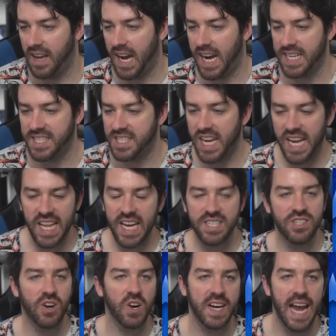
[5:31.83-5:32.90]
I say that
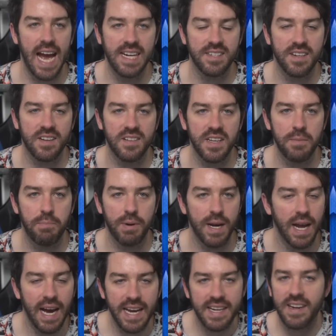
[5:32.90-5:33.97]
sarcastically,
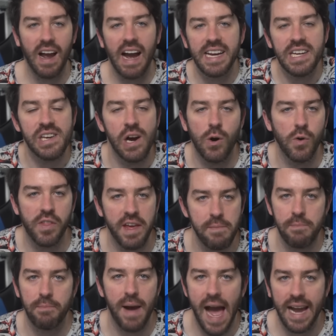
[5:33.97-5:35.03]
but I know that
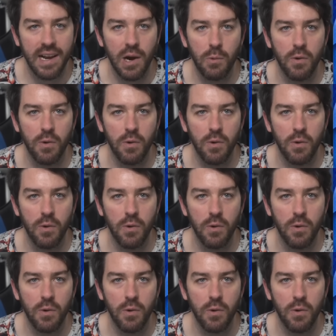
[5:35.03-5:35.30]
MAGA